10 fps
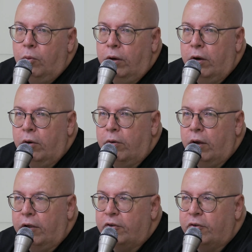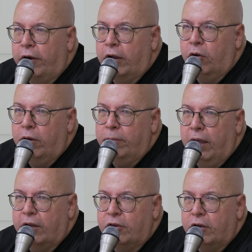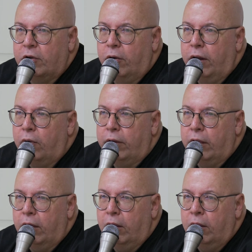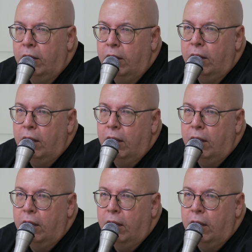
We're starting our own magazine called Ariel.